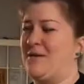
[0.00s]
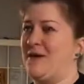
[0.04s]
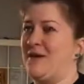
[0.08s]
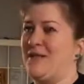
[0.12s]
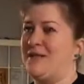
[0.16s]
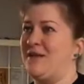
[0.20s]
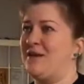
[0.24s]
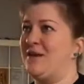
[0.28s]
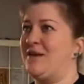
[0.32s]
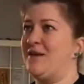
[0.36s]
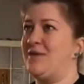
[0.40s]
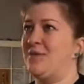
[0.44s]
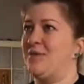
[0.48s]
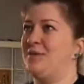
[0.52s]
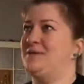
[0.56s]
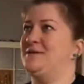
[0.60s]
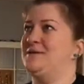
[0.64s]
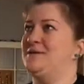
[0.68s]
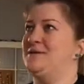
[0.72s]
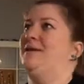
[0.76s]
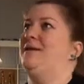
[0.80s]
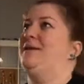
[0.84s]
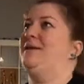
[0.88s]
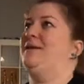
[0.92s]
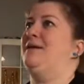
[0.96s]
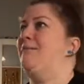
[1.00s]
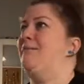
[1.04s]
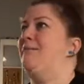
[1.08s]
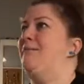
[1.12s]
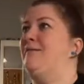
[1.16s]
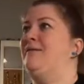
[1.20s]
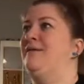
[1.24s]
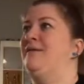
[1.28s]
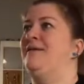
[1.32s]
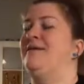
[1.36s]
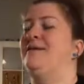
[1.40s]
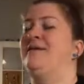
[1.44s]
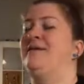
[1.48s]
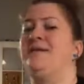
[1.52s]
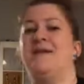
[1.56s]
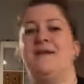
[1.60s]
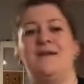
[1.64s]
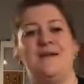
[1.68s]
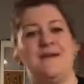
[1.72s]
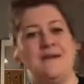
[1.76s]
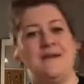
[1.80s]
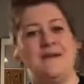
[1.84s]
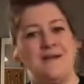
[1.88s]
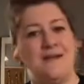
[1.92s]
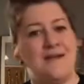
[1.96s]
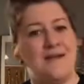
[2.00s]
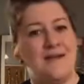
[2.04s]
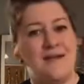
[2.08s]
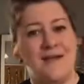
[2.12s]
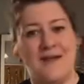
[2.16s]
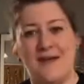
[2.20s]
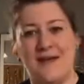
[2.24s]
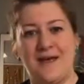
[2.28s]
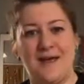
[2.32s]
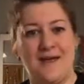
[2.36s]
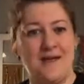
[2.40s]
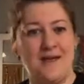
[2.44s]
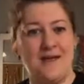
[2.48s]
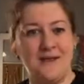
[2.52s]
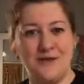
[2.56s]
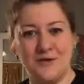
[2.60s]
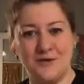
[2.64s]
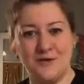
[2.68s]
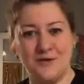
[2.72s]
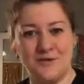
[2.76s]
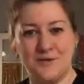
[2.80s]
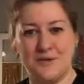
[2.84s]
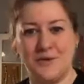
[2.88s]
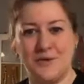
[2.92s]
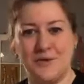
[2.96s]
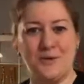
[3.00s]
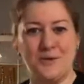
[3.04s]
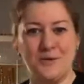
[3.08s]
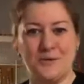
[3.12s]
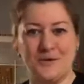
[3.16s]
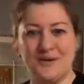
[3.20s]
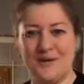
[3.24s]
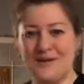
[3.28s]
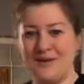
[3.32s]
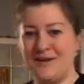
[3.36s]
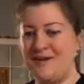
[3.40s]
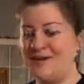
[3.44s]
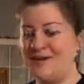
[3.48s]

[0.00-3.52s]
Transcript: I think he was like 8 years old.